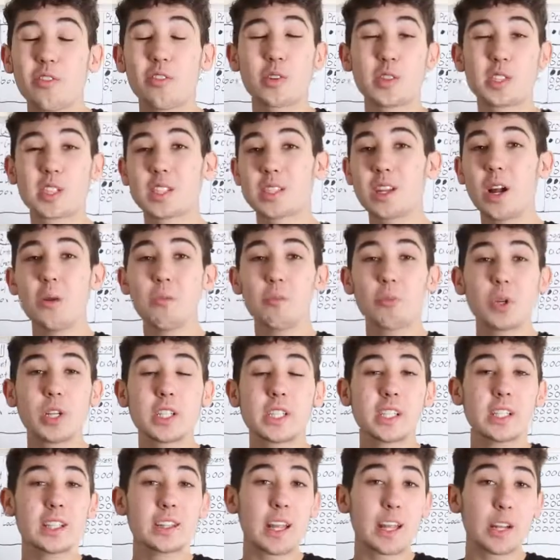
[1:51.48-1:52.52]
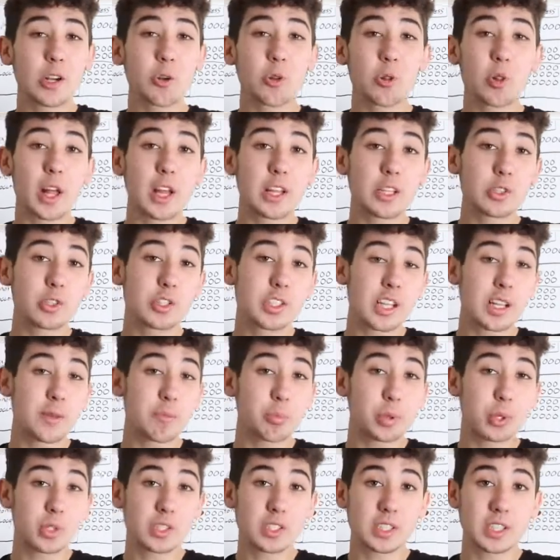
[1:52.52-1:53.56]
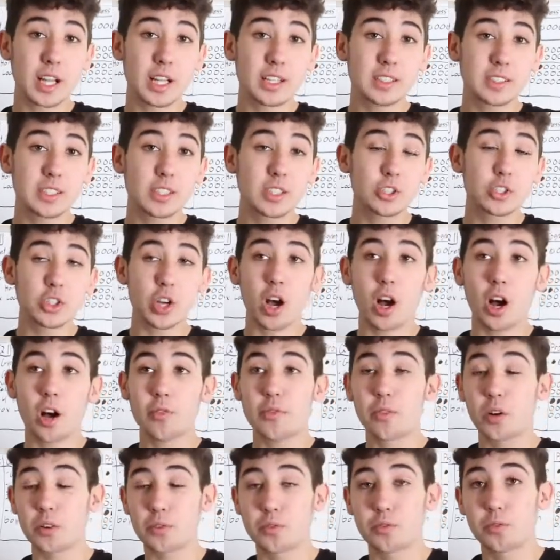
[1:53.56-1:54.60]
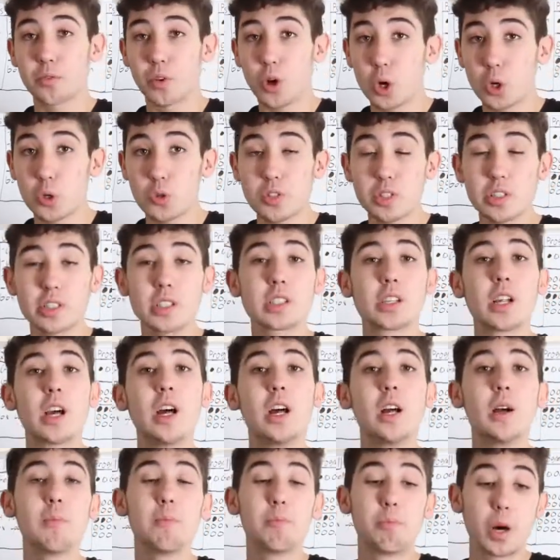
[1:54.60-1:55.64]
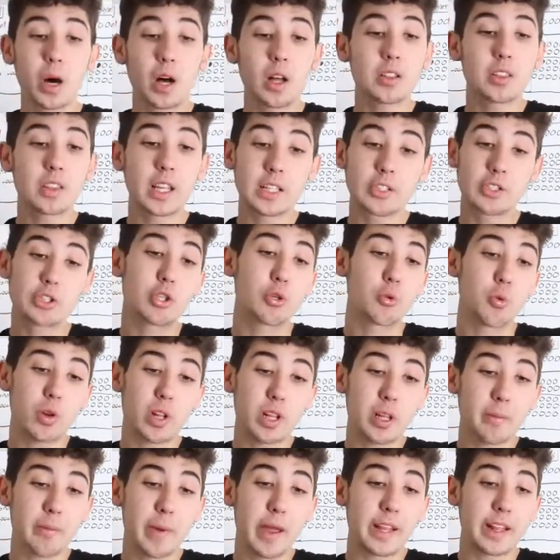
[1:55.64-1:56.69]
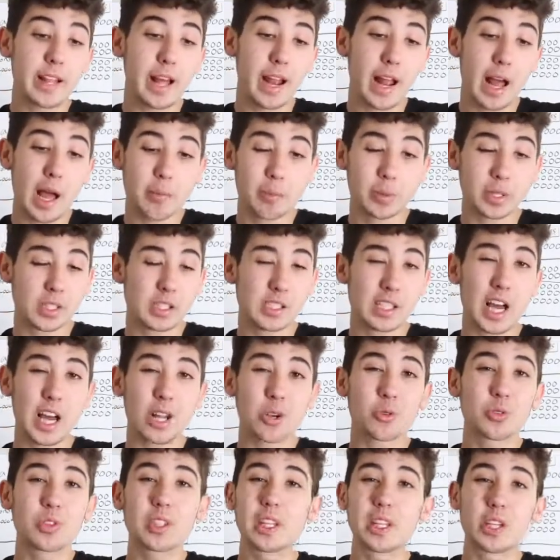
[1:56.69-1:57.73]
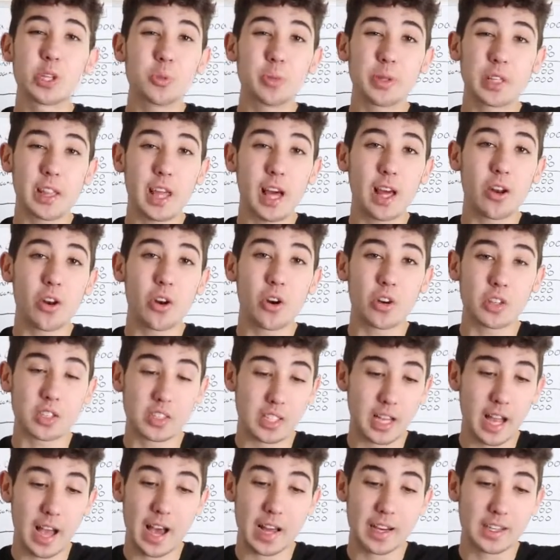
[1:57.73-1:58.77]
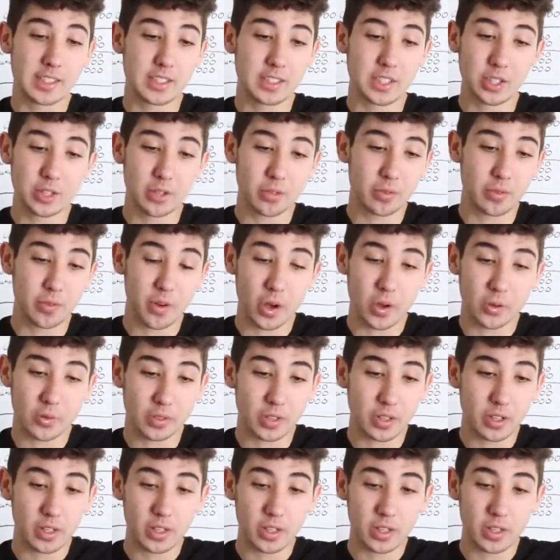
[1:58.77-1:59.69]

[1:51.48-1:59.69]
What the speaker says: For some reason, they don't let you send percentage off on phones, but they should really make that happen because I don't think it'll be that hard to add it to the phone.